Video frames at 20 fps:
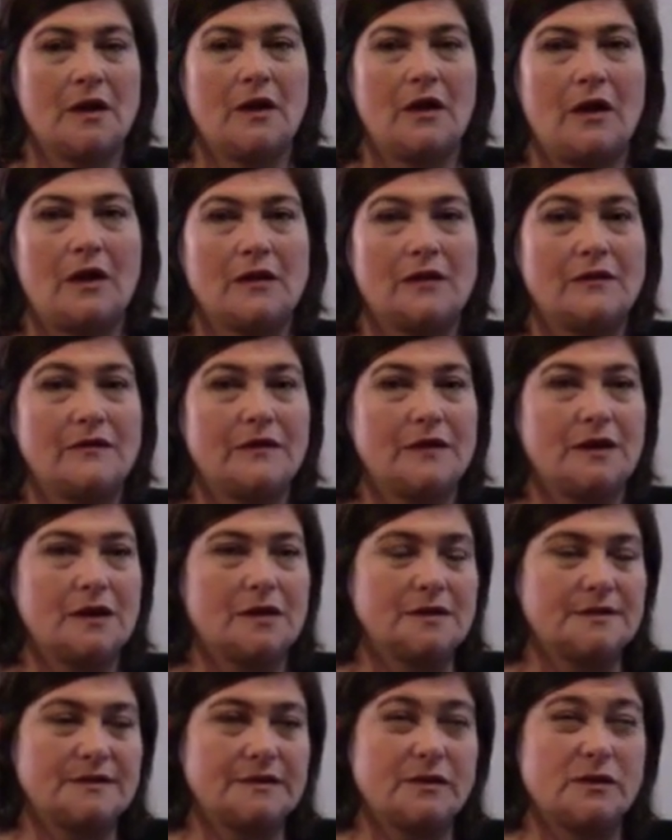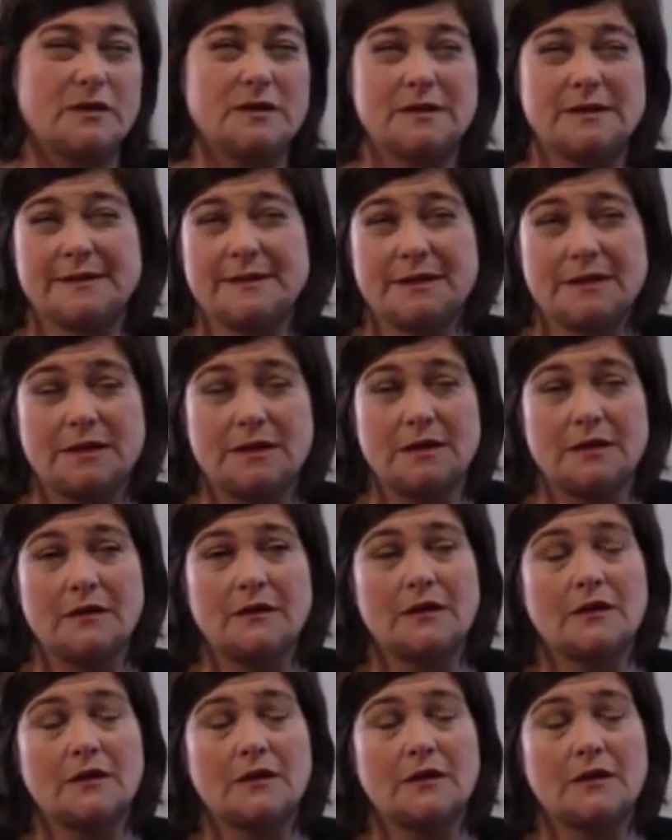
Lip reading: all of the uncertainty,